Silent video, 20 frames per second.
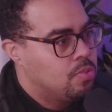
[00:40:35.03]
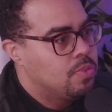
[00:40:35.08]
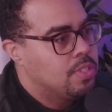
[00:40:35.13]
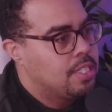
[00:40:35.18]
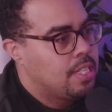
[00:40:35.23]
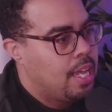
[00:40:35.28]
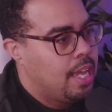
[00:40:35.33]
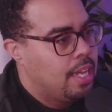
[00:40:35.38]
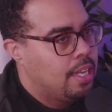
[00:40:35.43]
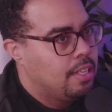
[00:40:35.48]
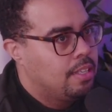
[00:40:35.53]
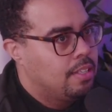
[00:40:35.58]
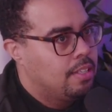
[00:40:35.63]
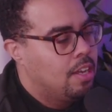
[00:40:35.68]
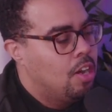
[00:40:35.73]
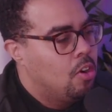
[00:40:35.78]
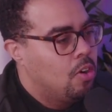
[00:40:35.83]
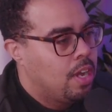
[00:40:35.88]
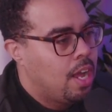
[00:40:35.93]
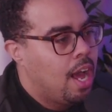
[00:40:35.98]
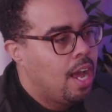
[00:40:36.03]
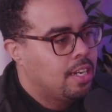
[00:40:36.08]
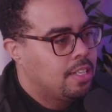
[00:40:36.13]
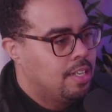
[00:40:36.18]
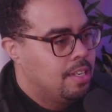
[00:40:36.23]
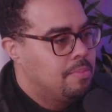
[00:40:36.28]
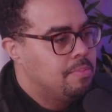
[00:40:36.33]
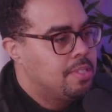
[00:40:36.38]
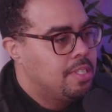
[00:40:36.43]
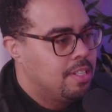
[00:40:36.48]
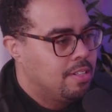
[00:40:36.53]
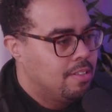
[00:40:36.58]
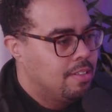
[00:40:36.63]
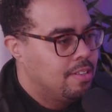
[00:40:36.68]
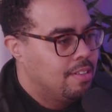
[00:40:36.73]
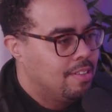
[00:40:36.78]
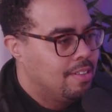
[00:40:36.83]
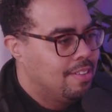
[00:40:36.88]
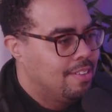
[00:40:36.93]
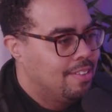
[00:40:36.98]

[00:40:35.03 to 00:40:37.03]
This was like, oh, God comes here.